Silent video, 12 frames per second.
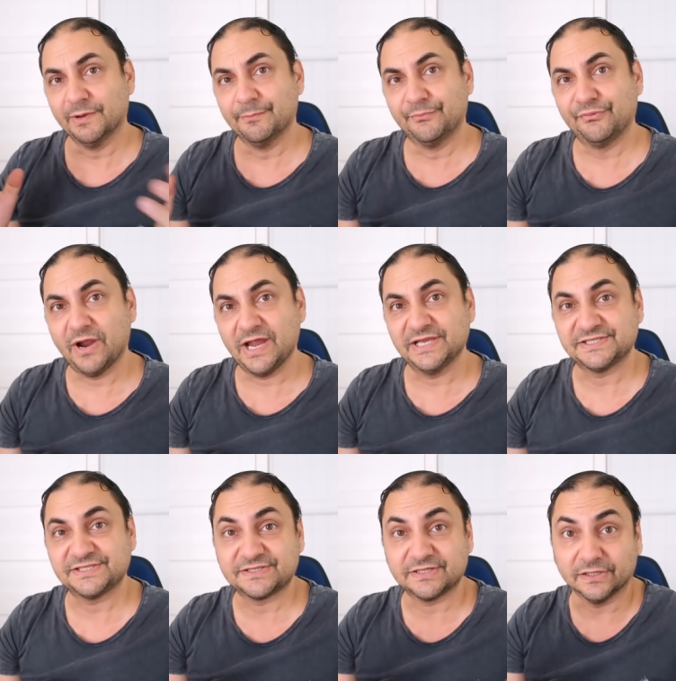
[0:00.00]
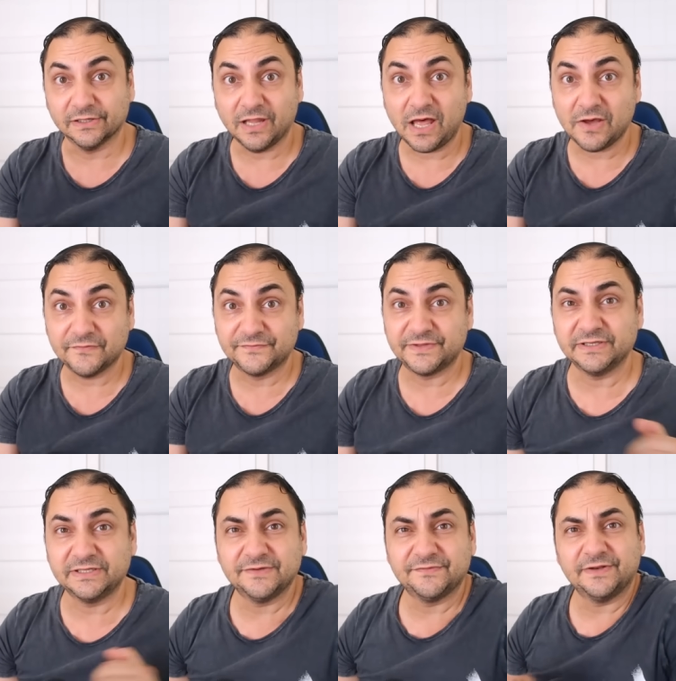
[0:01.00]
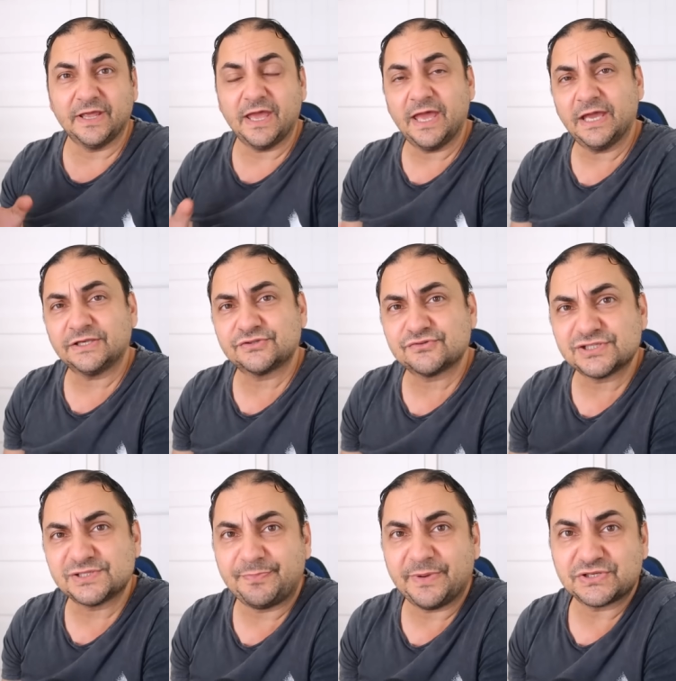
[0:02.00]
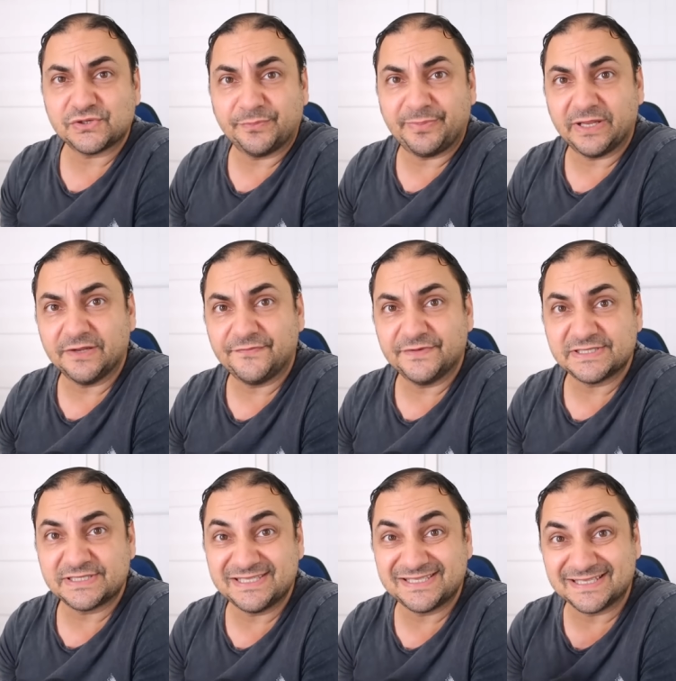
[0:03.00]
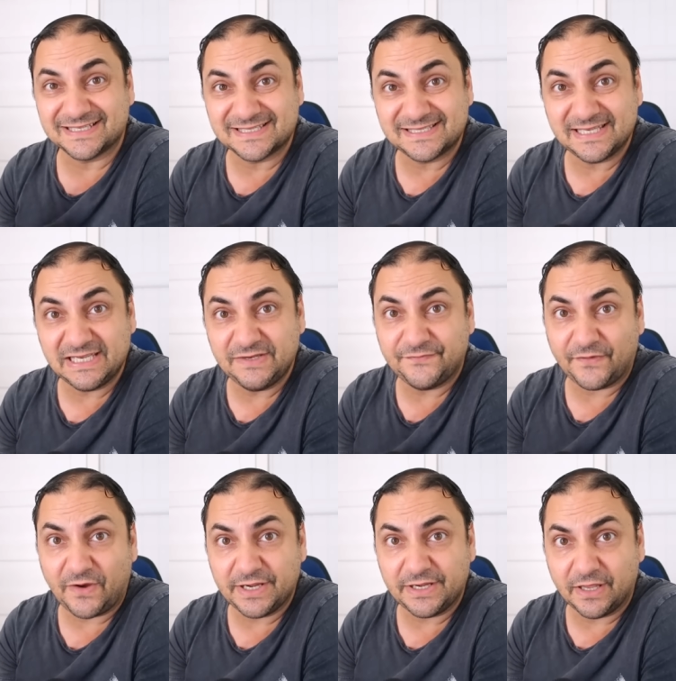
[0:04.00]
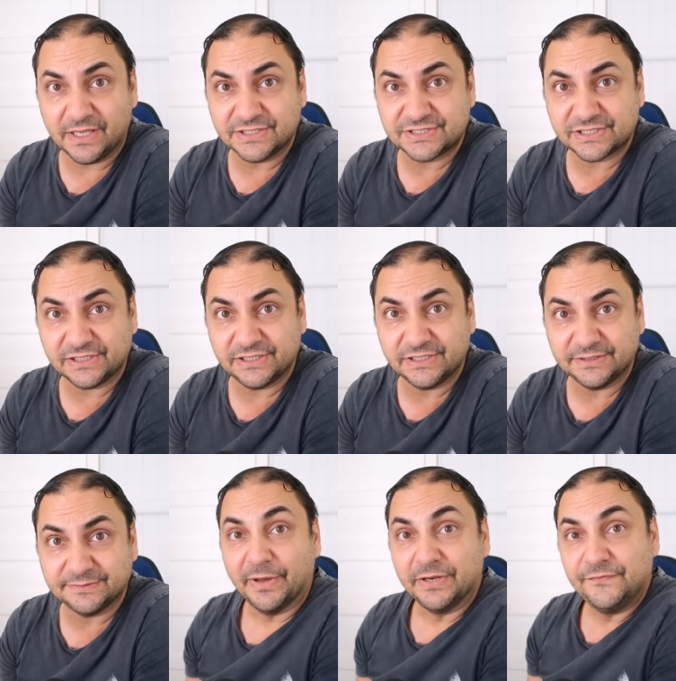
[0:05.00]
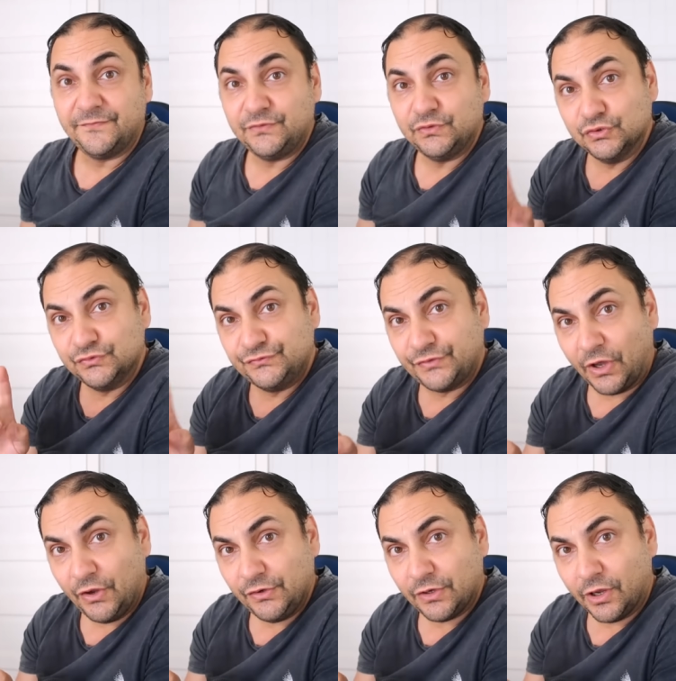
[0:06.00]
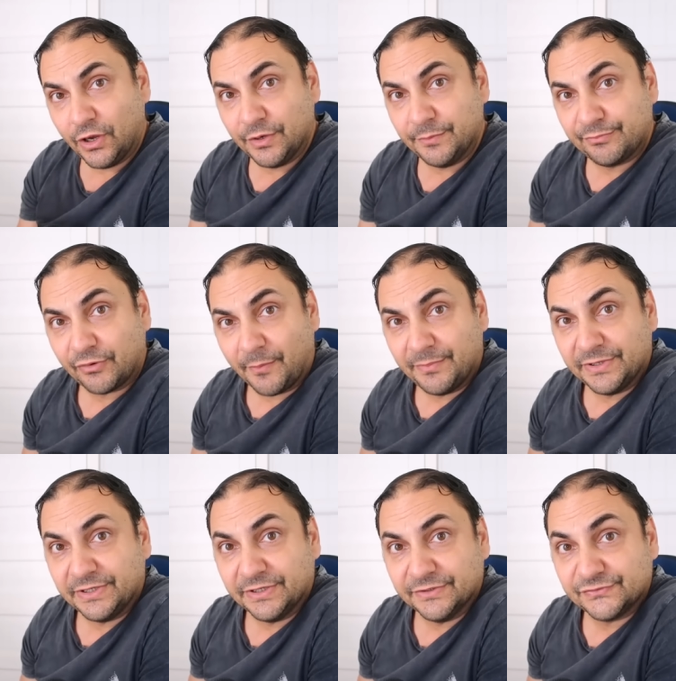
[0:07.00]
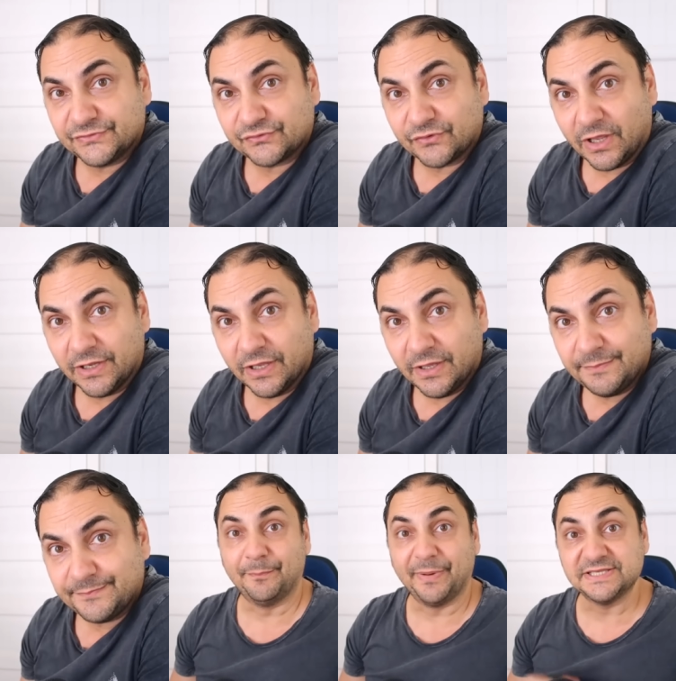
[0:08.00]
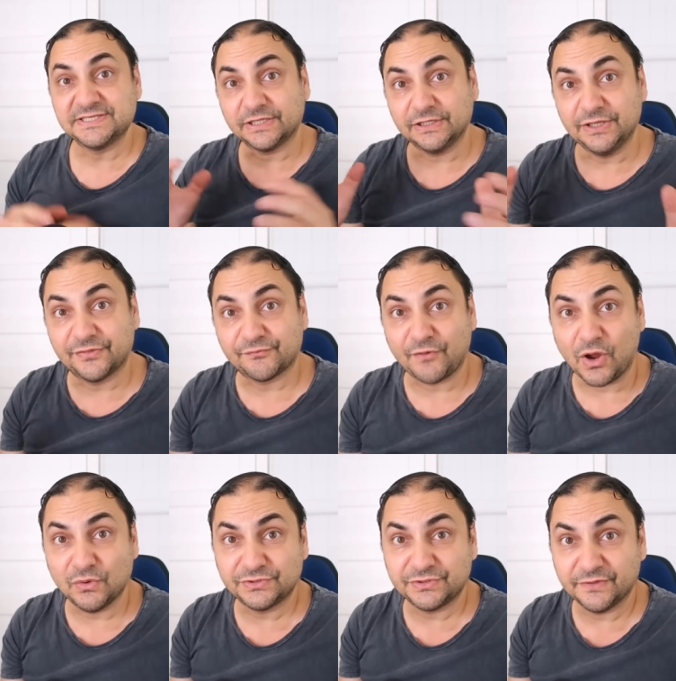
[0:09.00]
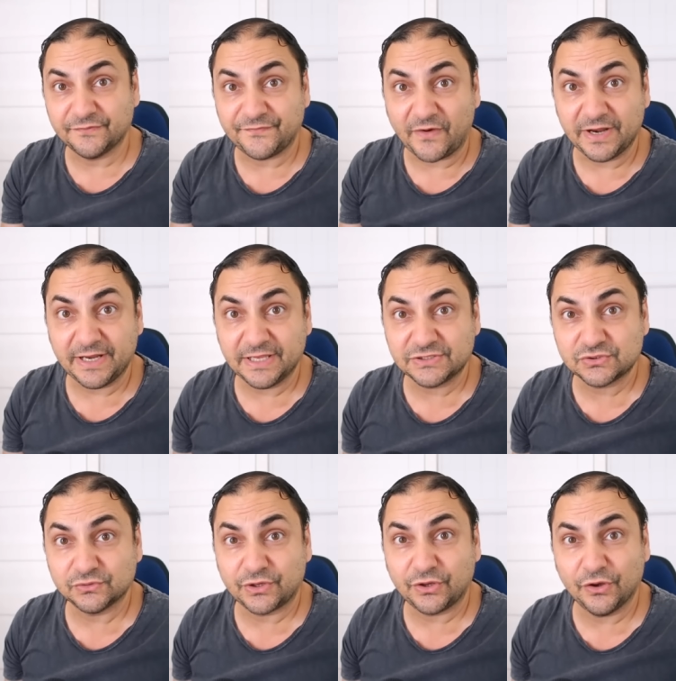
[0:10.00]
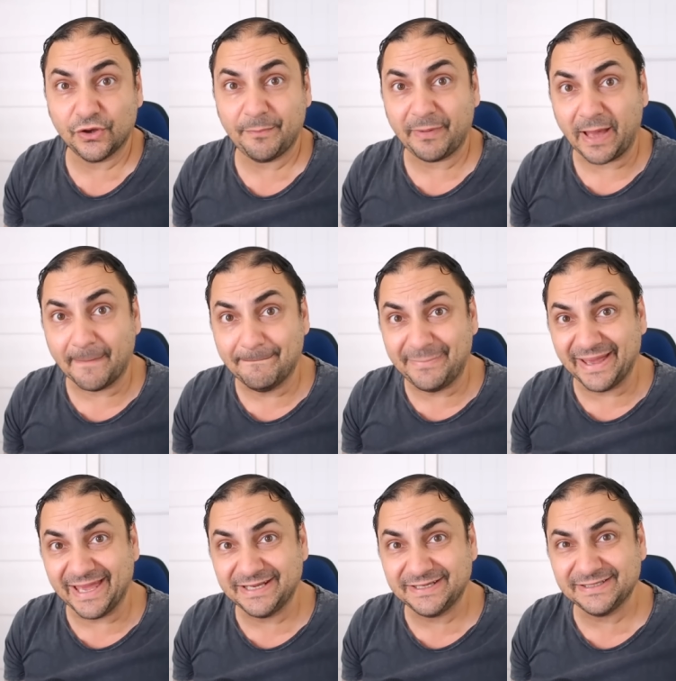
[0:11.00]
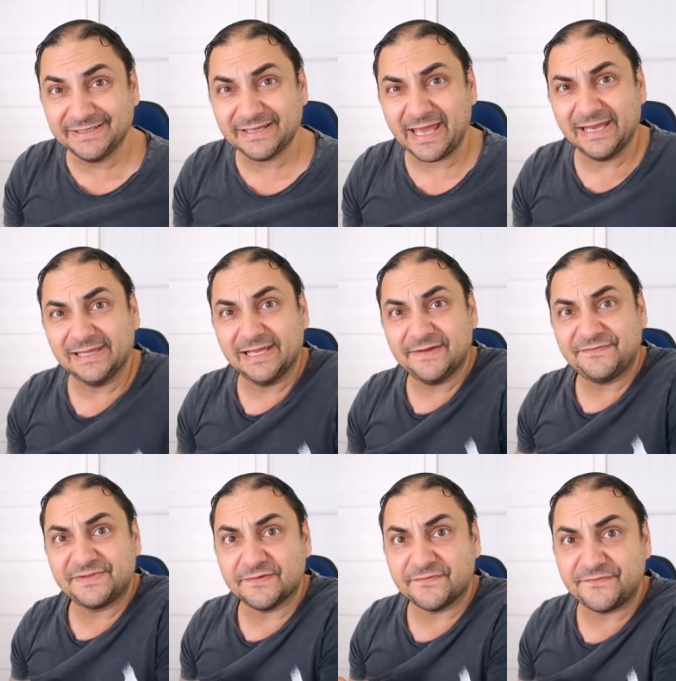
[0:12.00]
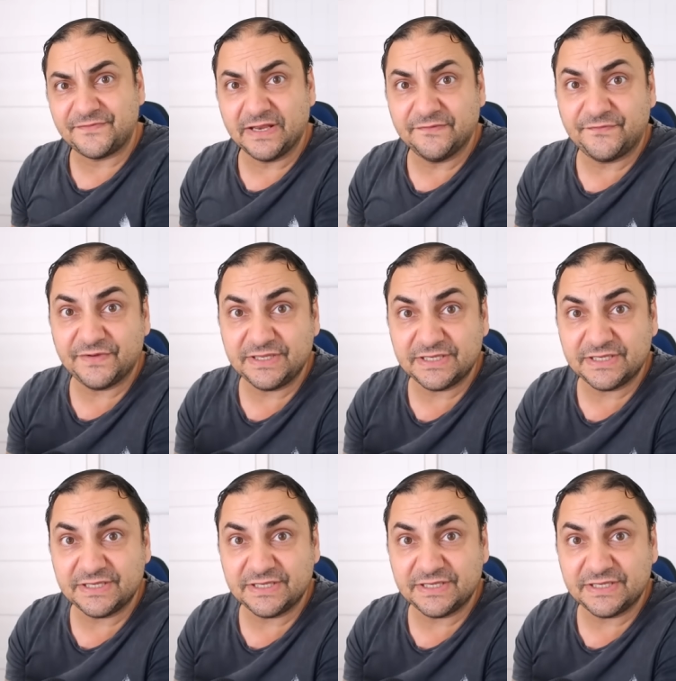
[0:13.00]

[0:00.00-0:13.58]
embraced, loved, and given extra special benefits to succeed financially. But if you don't own property in Australia, you're basically thrown to the financial curb, abandoned, and left to fend for